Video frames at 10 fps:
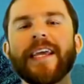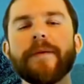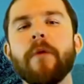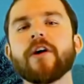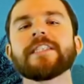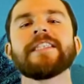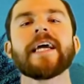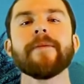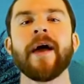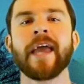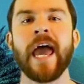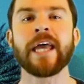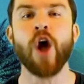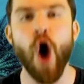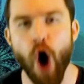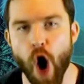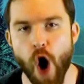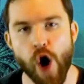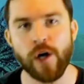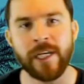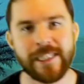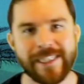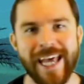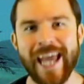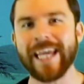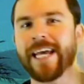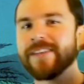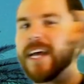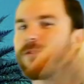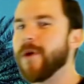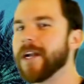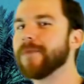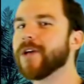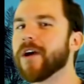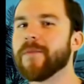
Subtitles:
Linkin Park stuck in my head all day. That's right, I'm talking